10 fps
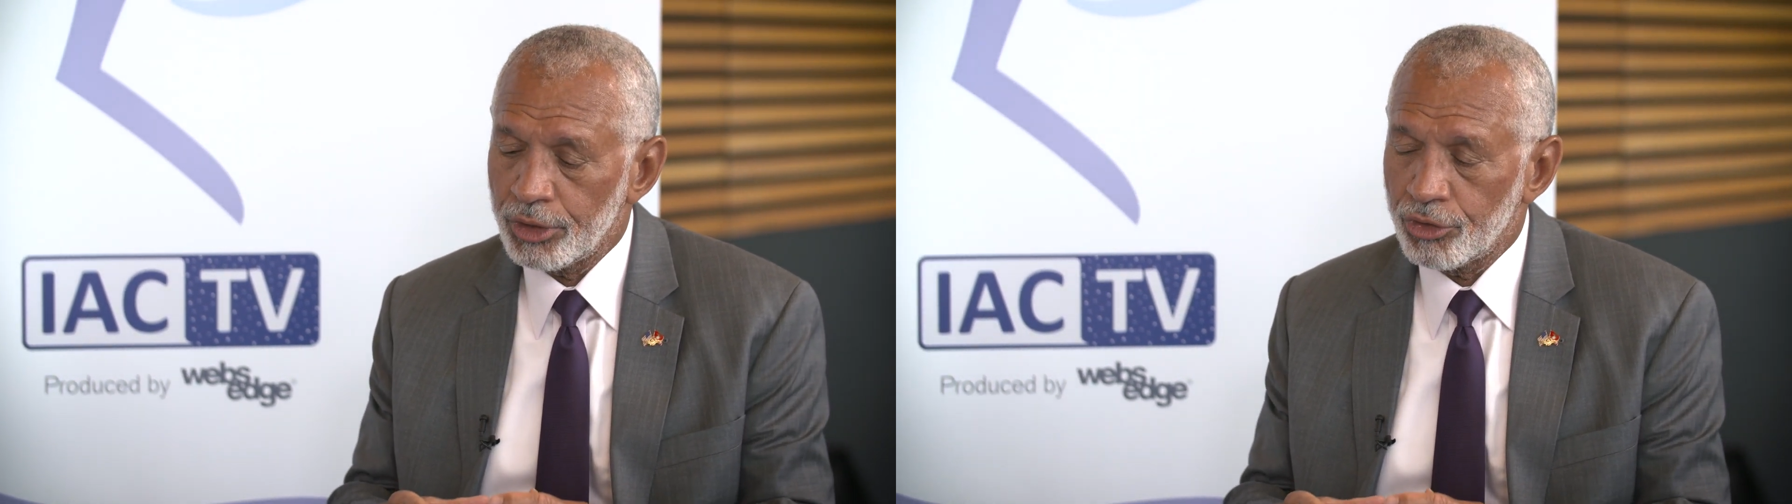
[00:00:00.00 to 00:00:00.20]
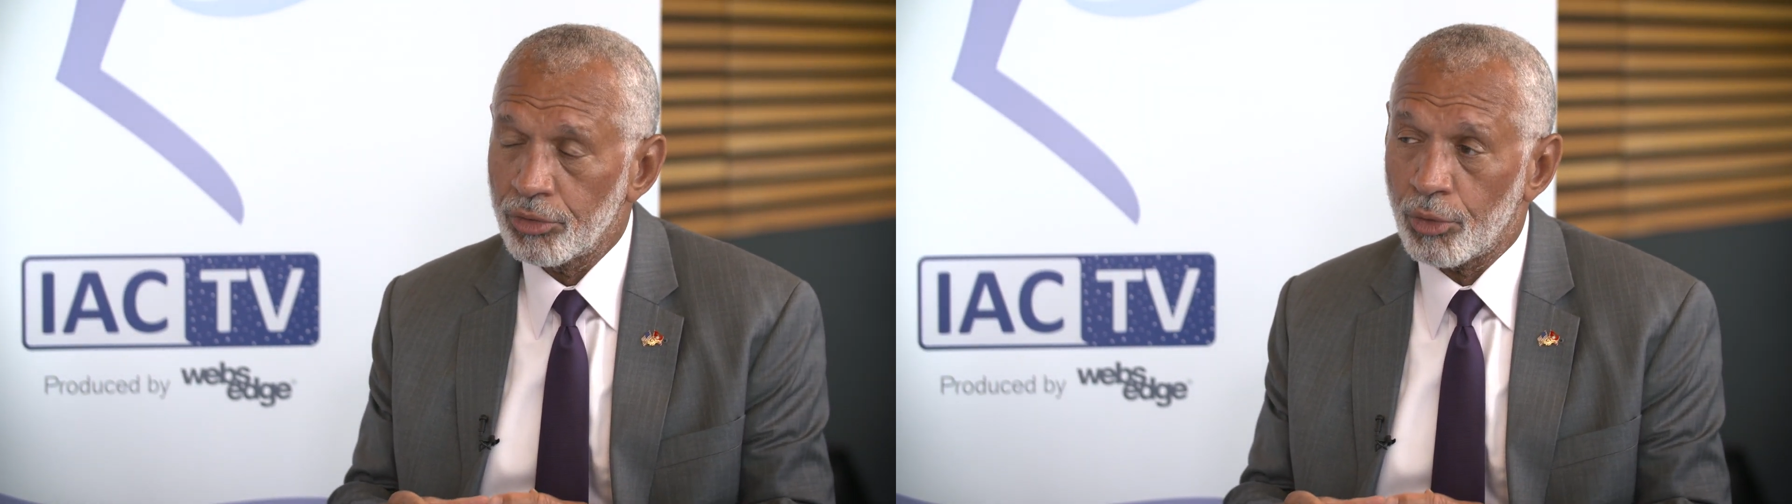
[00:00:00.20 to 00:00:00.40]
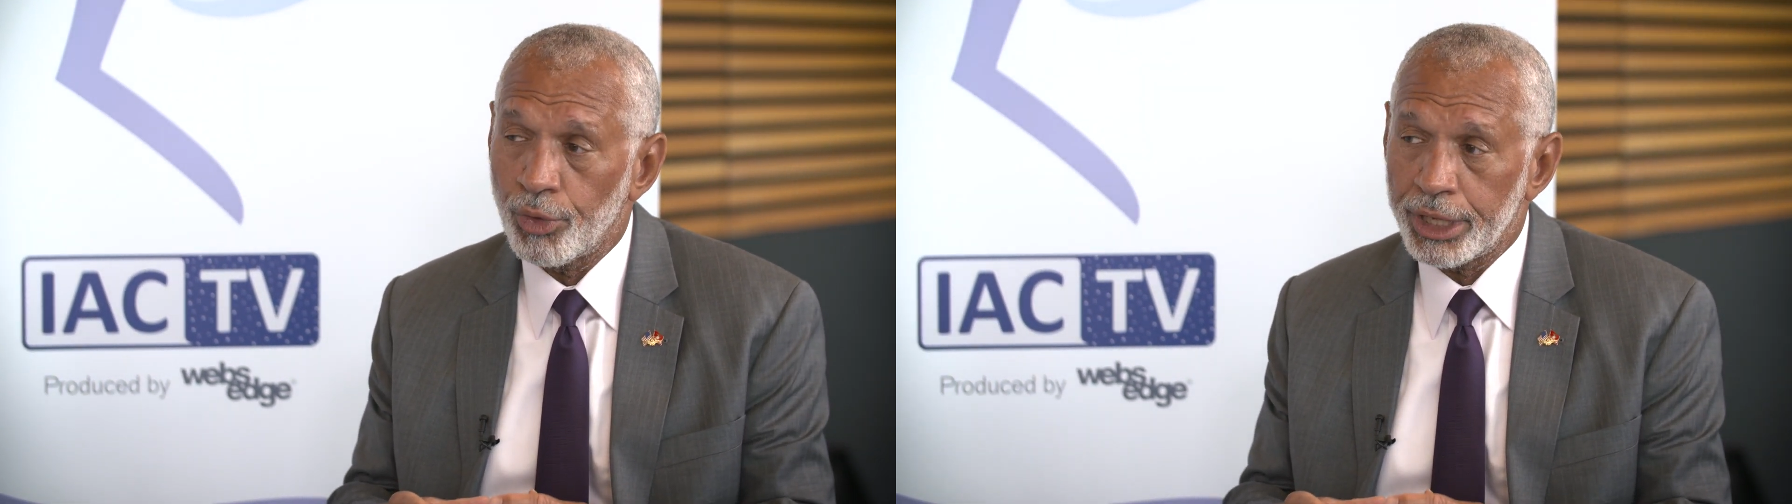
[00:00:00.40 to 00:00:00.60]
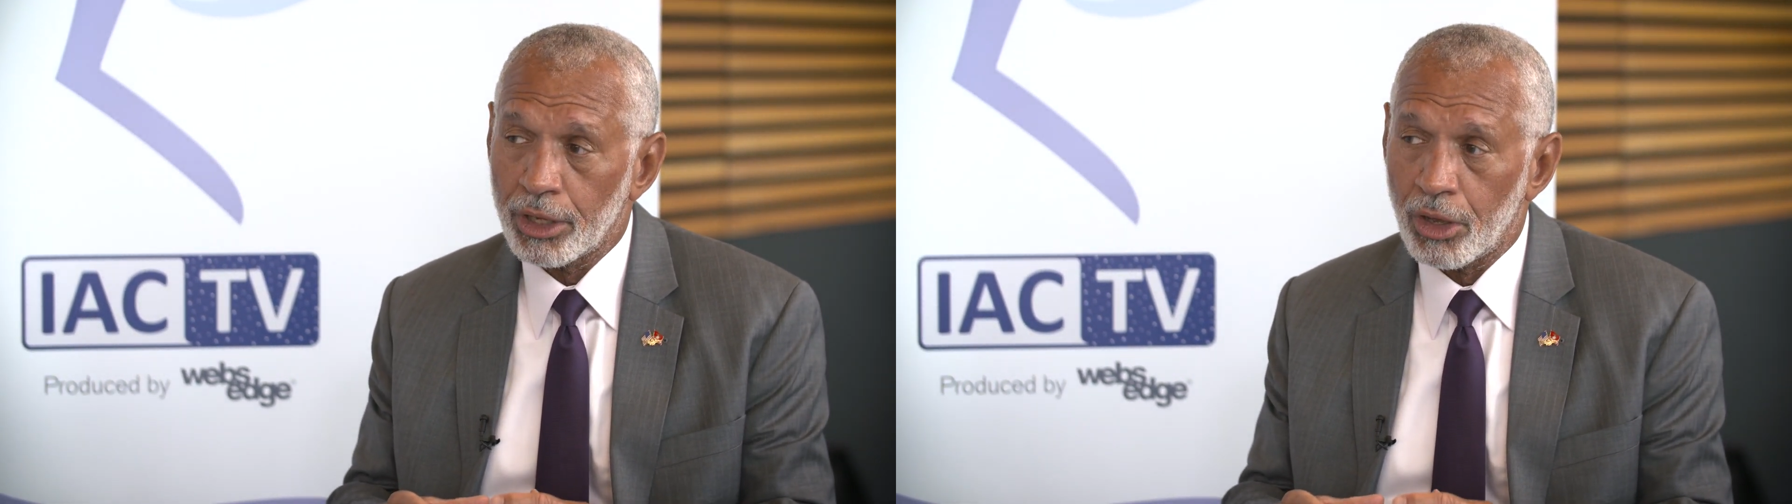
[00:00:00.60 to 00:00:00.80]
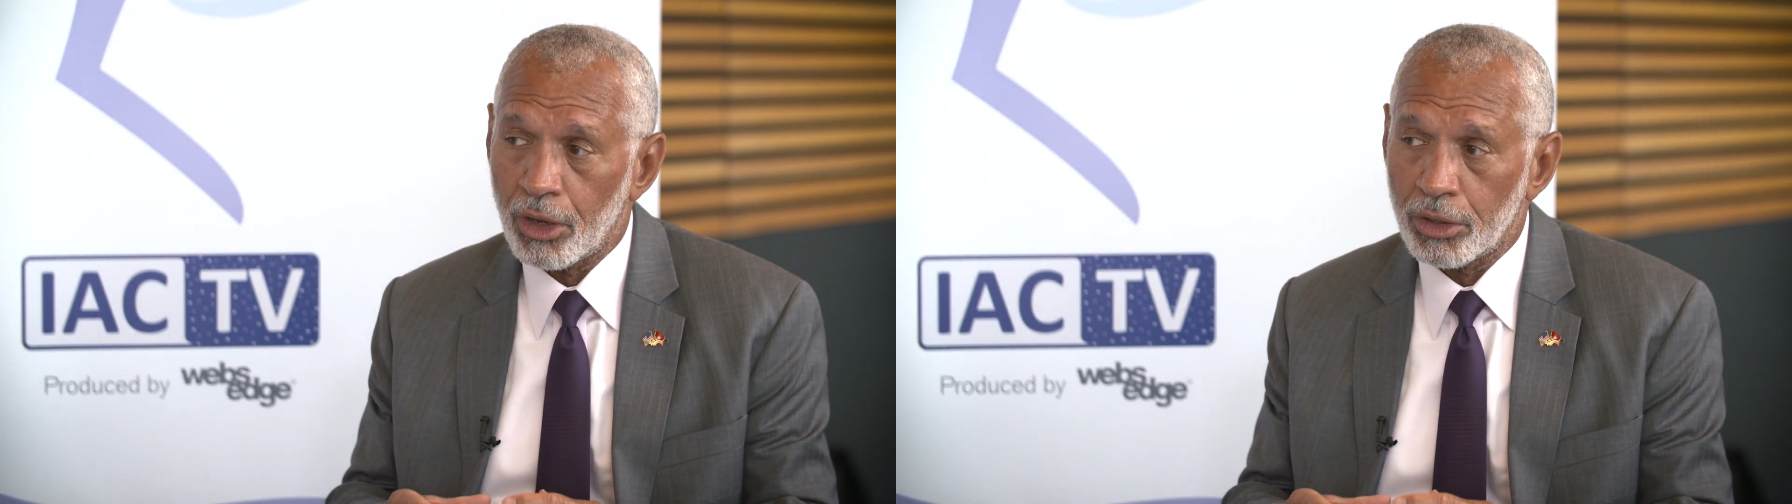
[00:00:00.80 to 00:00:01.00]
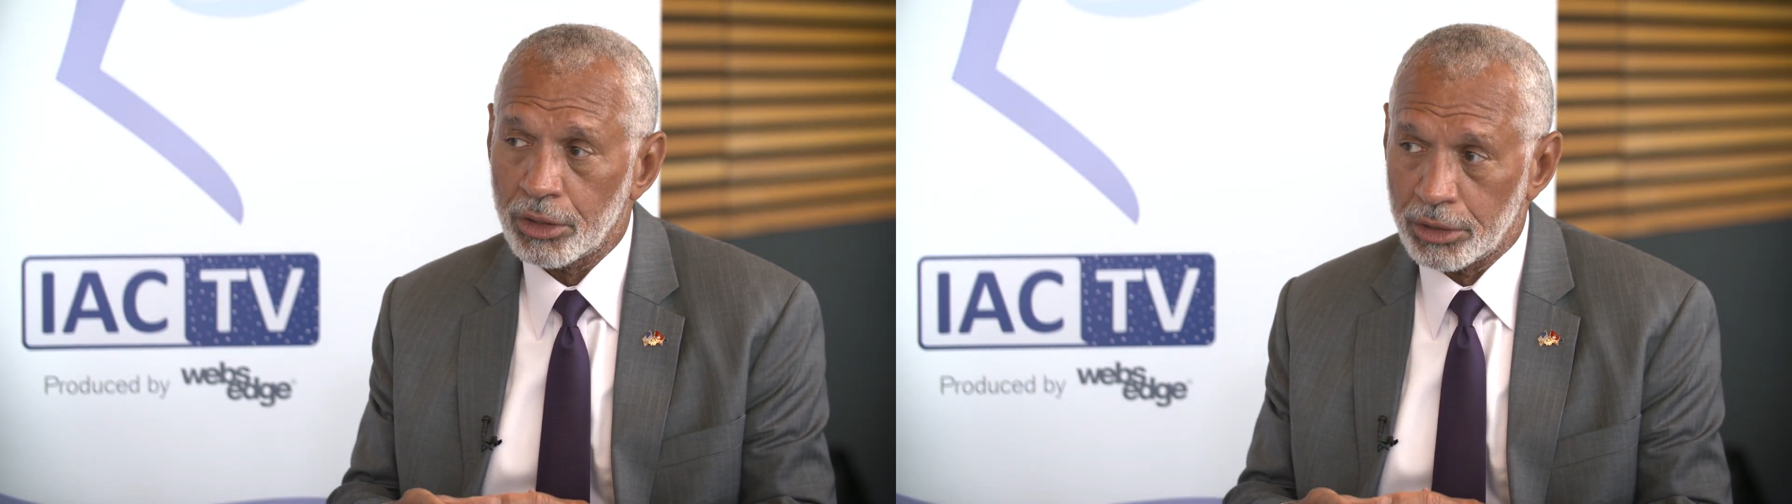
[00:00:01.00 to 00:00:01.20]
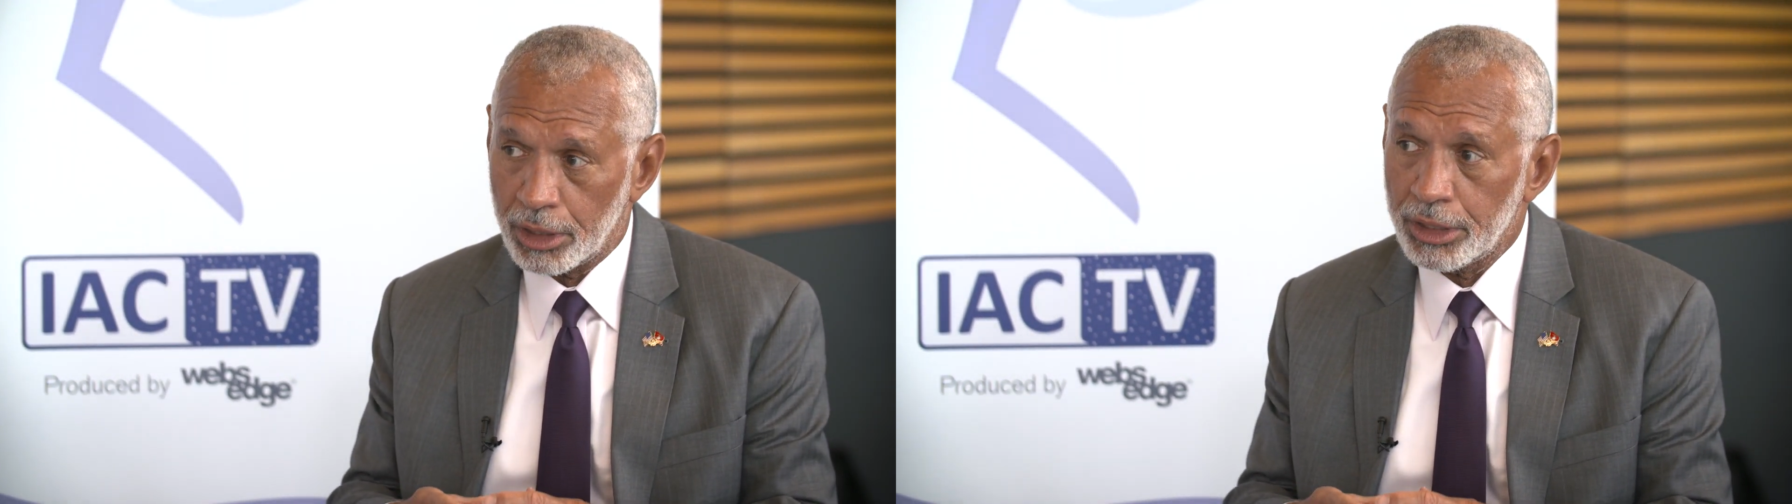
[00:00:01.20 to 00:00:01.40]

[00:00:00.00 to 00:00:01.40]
do what we call